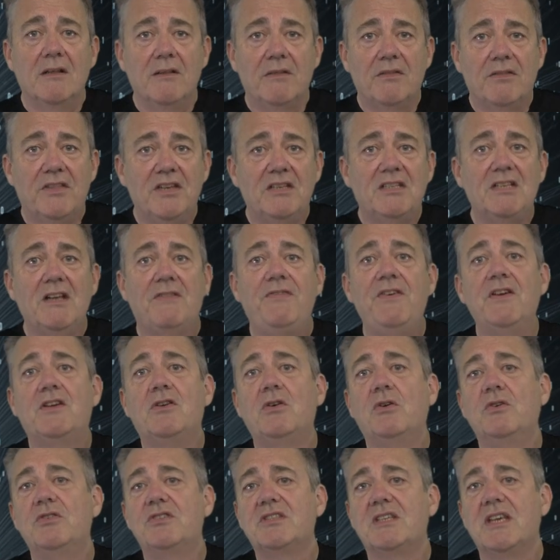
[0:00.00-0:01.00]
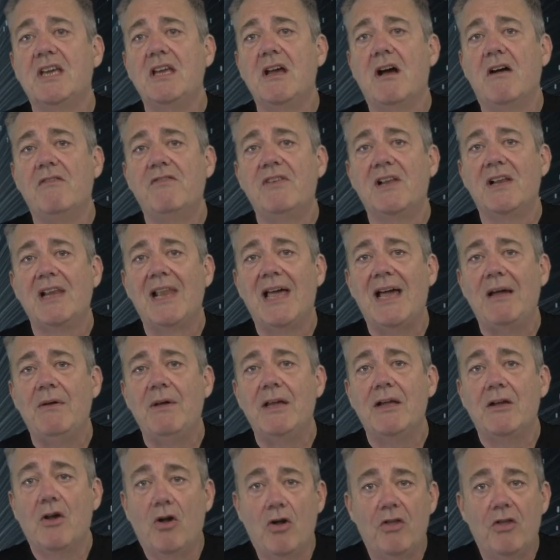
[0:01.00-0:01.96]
the difficulty of allowing